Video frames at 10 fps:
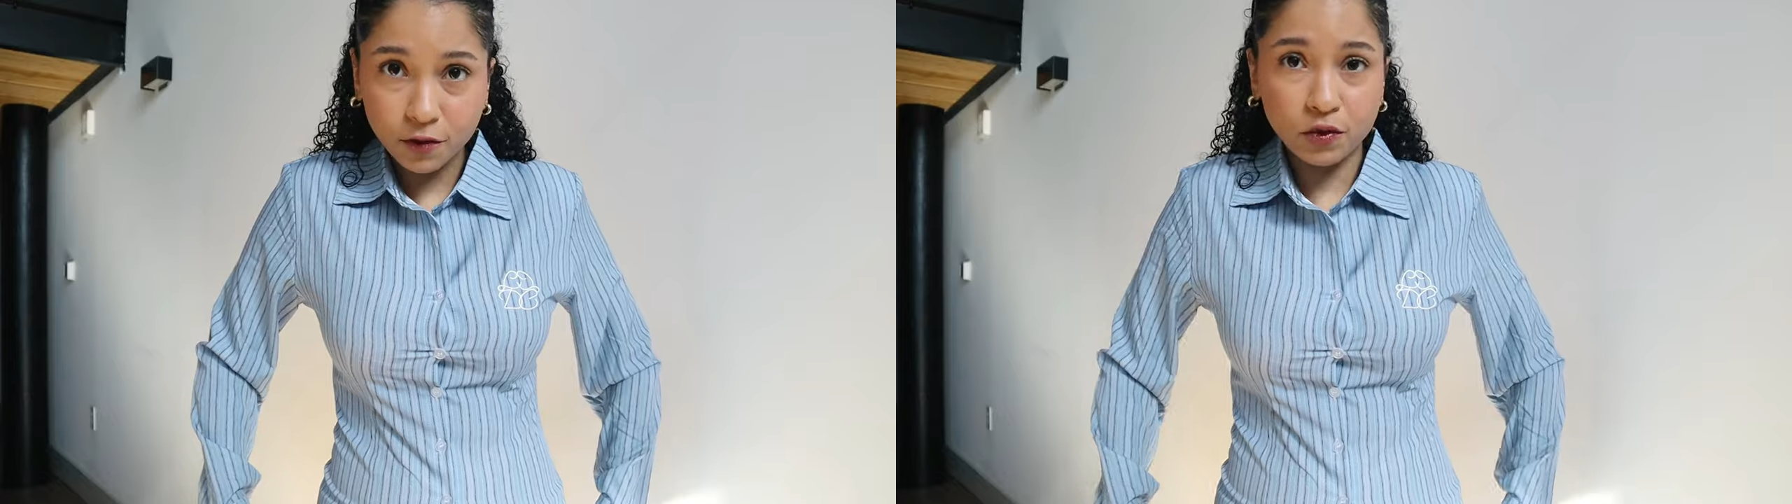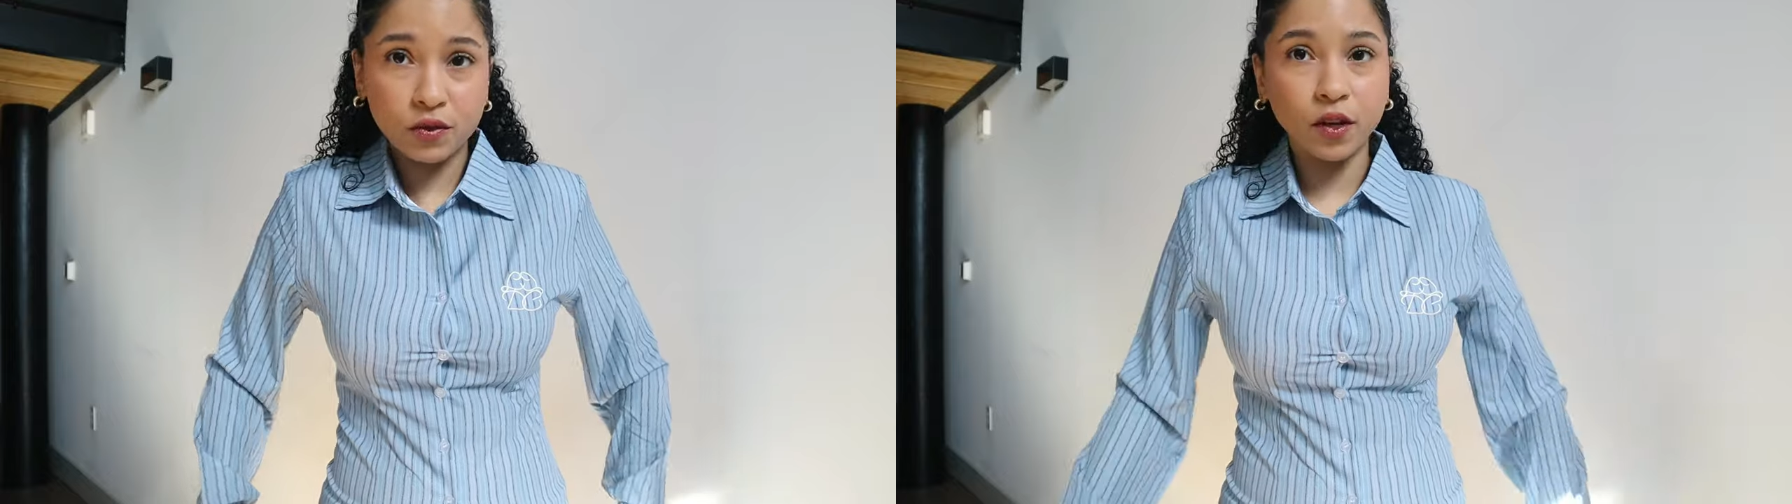
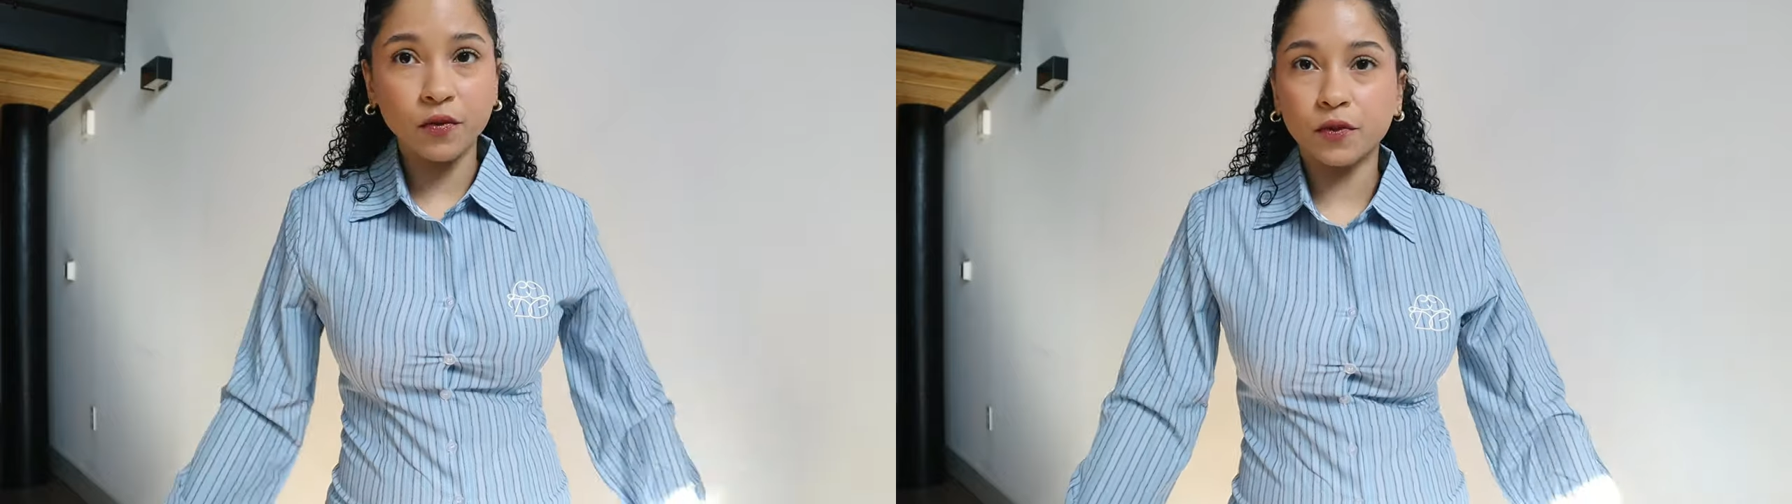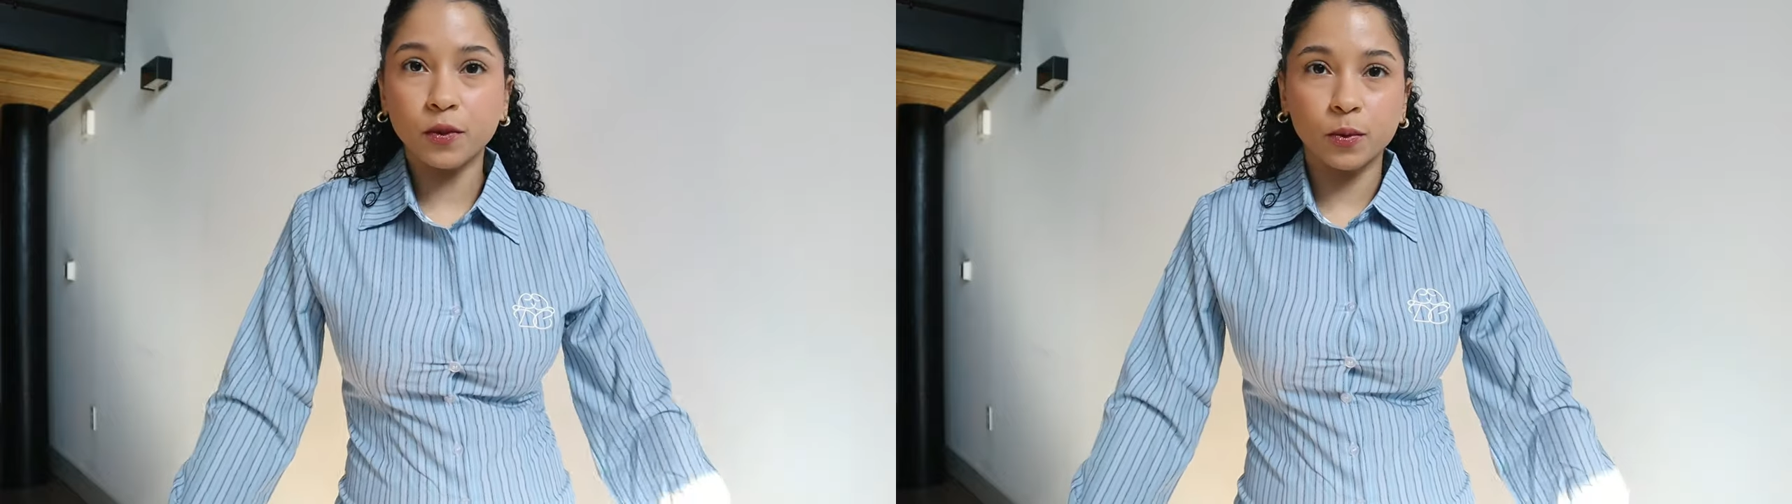feels
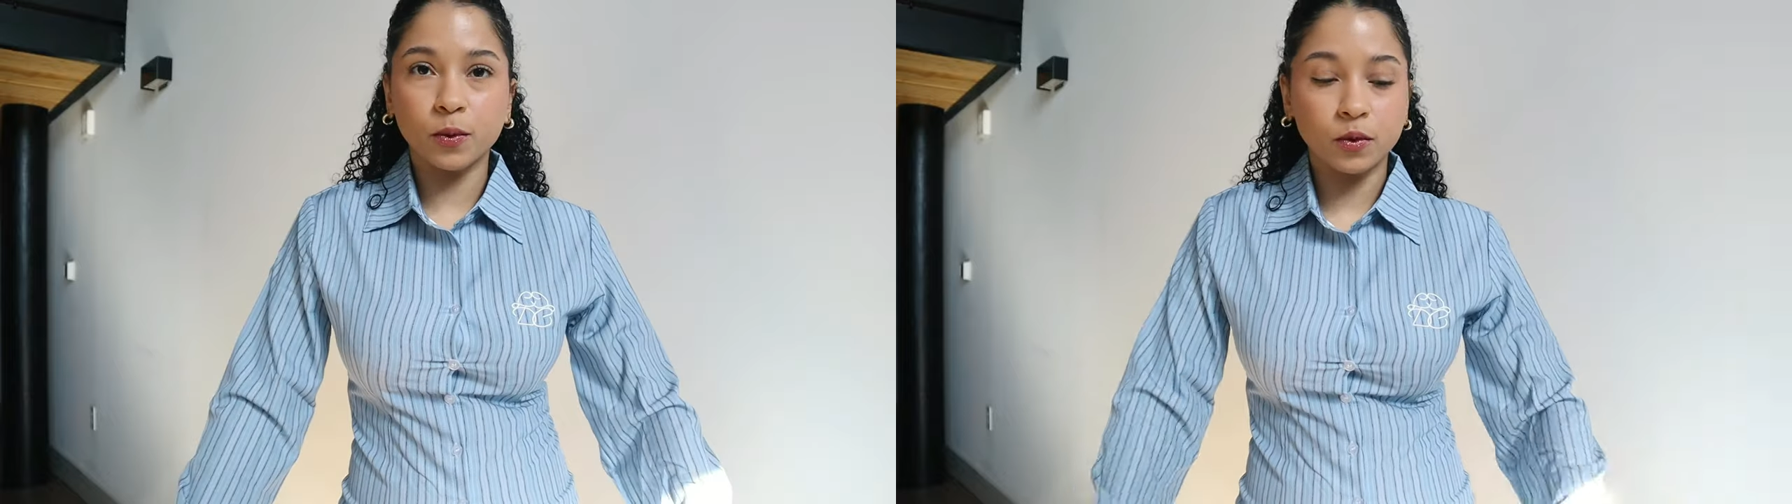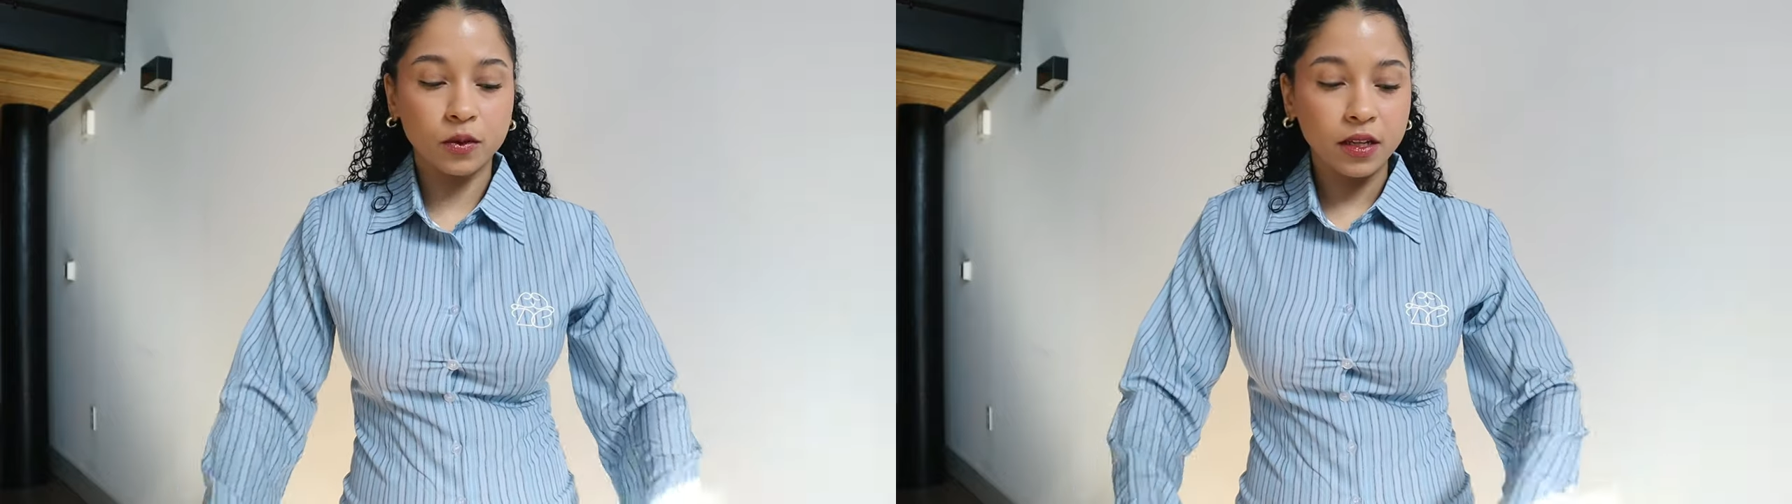
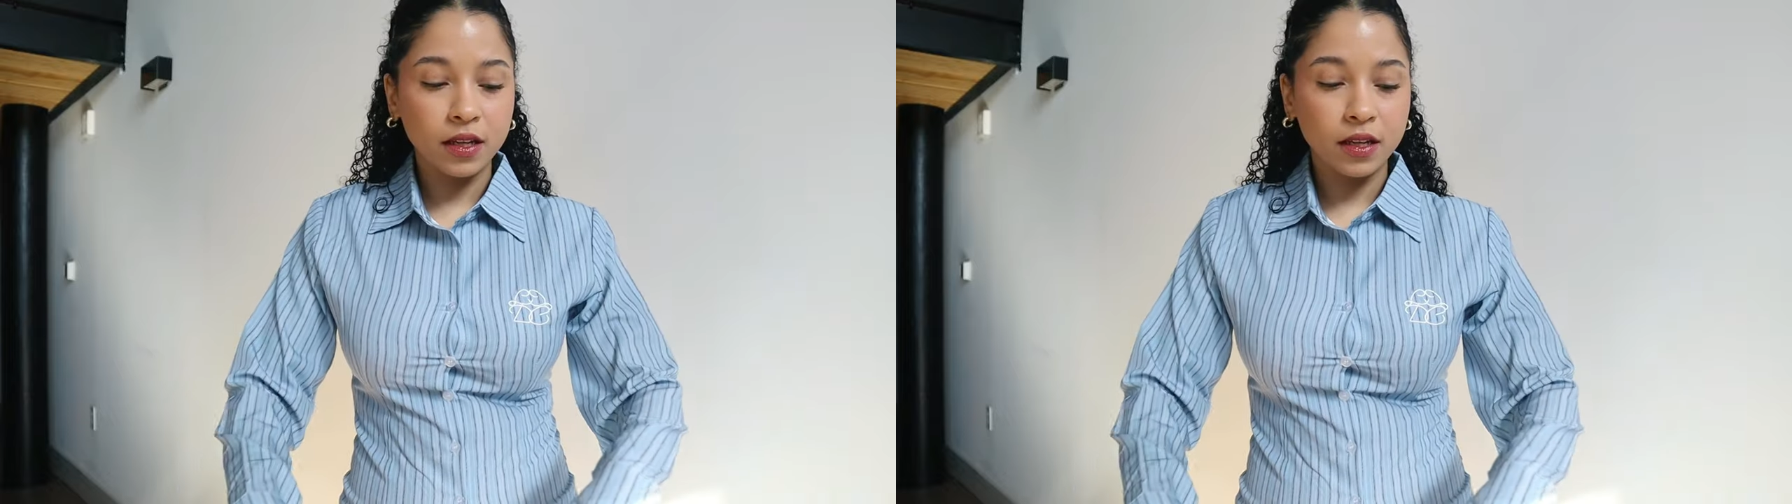comfortable,